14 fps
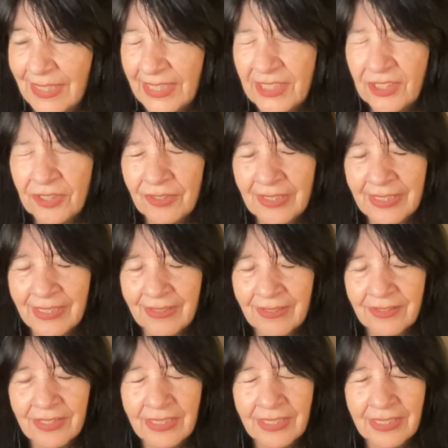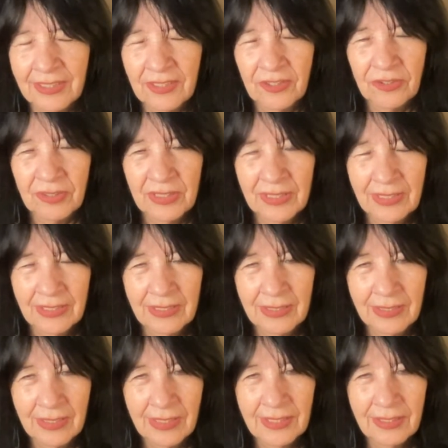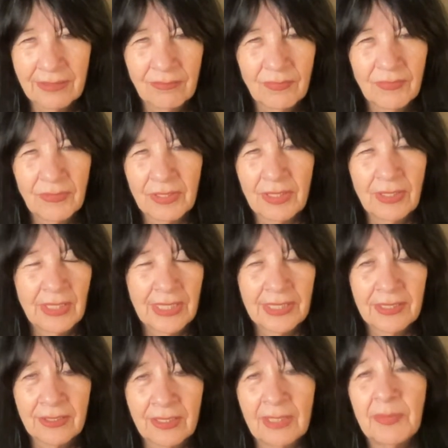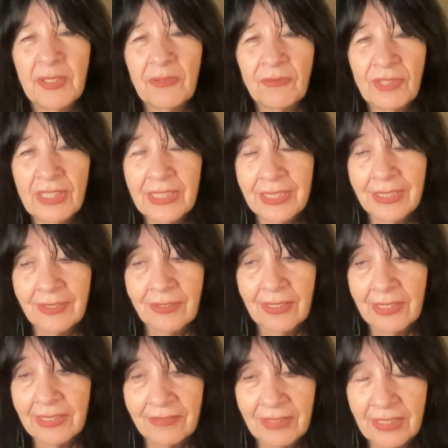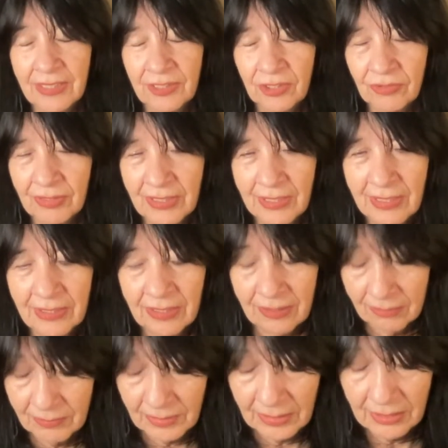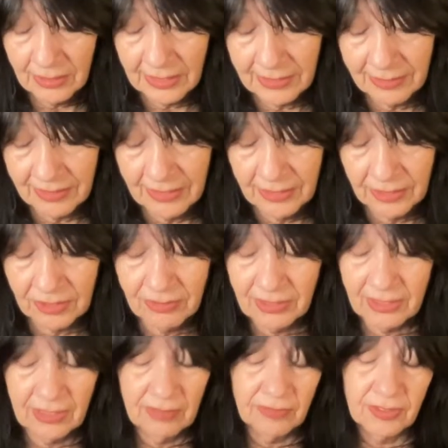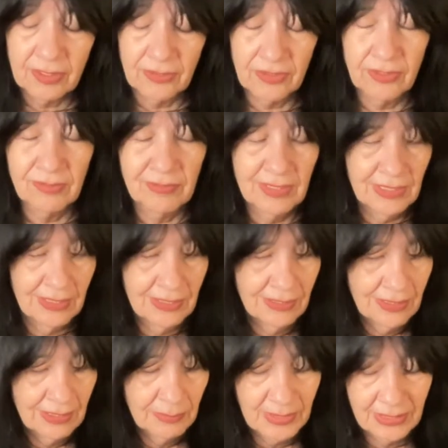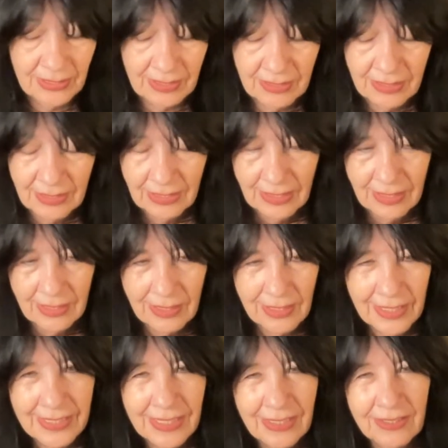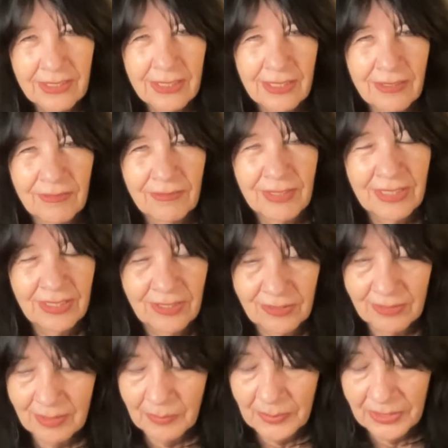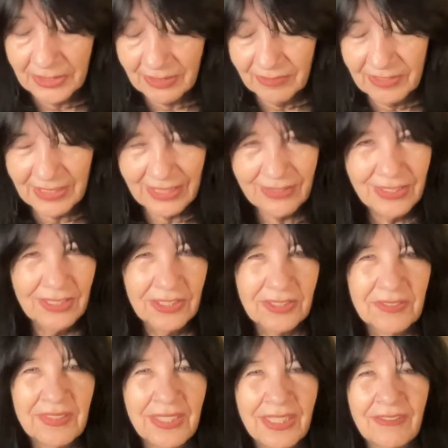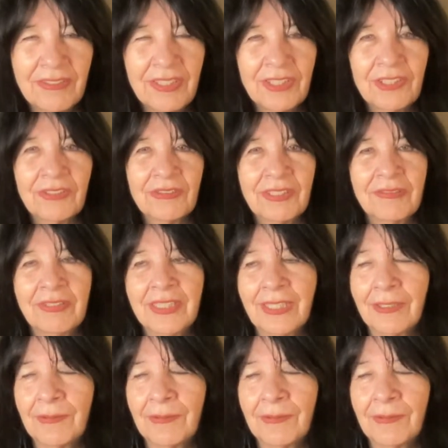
I stood out looking at the trees, and I'd been reading a lot of the history, and I know a lot of the history. It's difficult to read. I mean, I can't sit and read through a book of Southeastern Native history